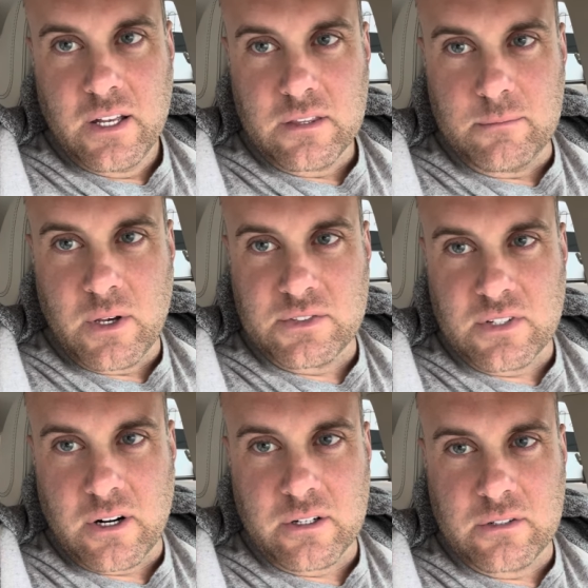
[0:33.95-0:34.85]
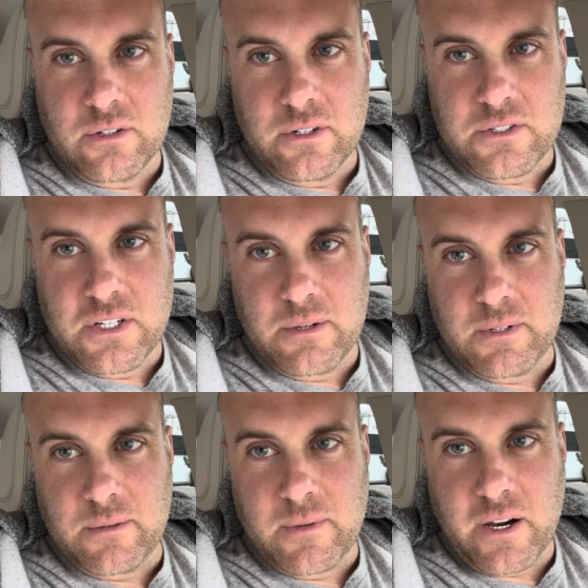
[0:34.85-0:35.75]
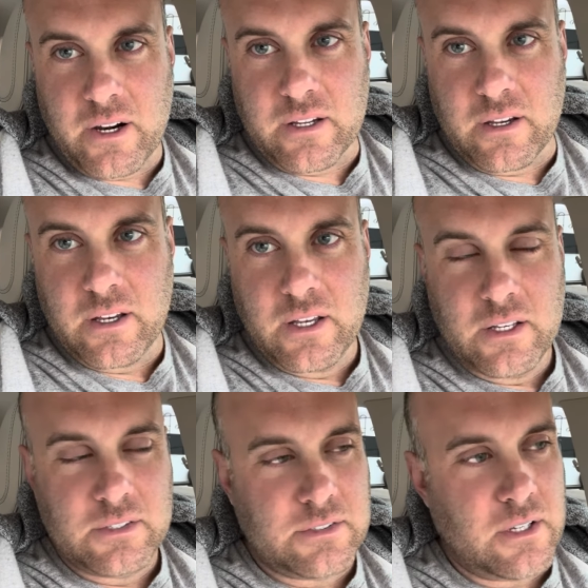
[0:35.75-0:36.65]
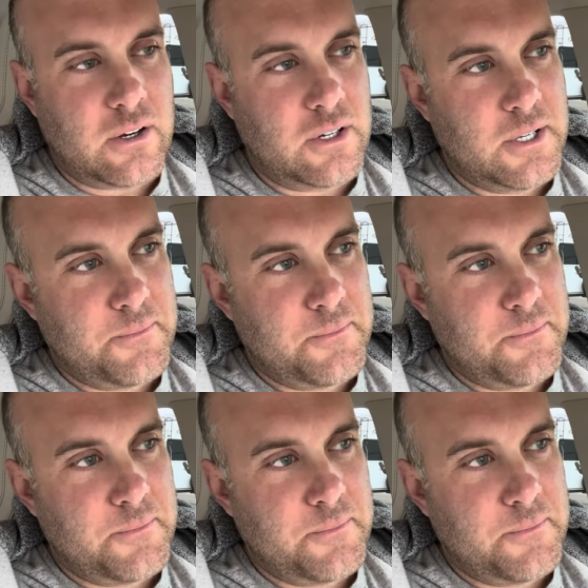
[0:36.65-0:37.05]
the most hardcore gym in America. So